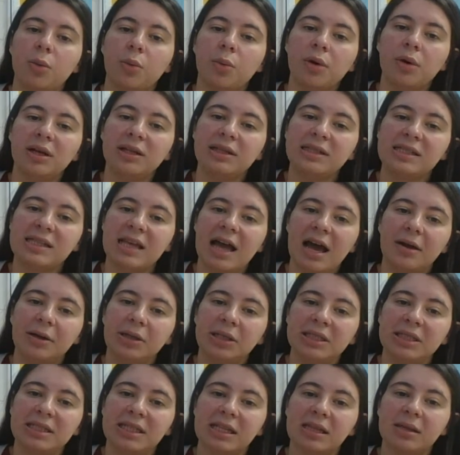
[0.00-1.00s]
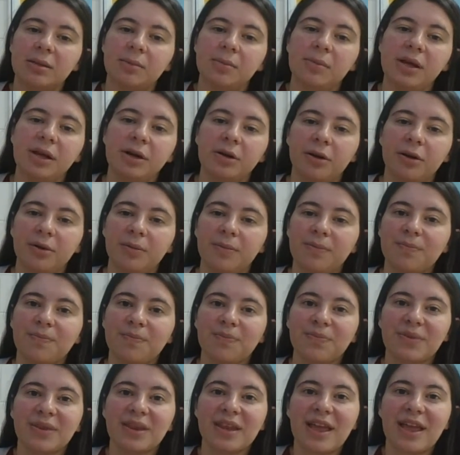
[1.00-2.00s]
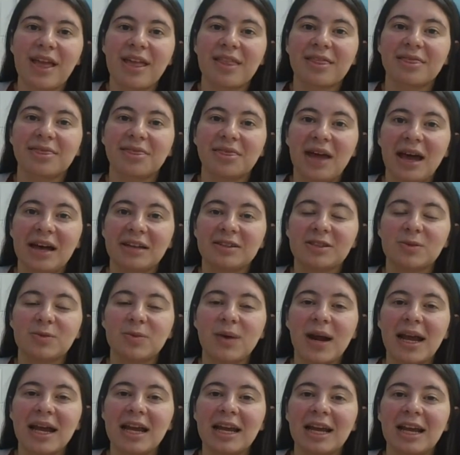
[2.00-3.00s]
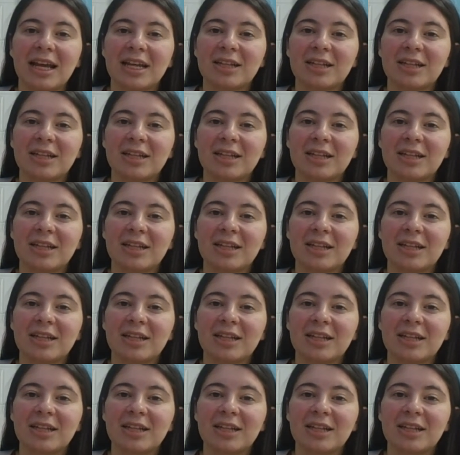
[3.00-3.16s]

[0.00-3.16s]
What sound is in the middle? That's right,